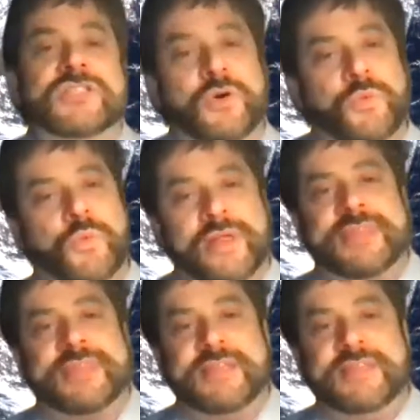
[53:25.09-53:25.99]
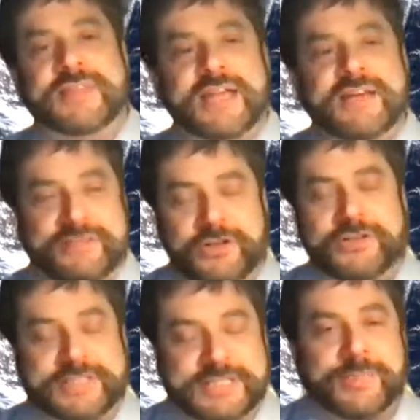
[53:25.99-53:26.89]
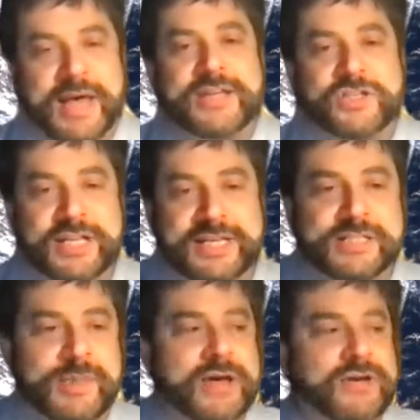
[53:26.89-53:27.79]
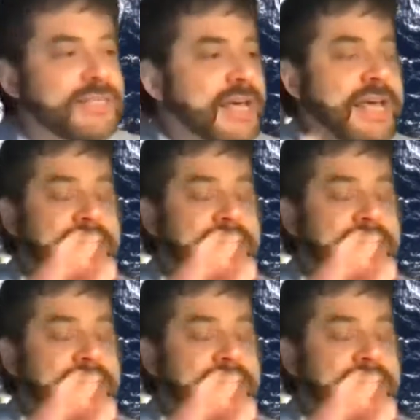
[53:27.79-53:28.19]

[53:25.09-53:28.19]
So, one thing that good sleep hygiene is about is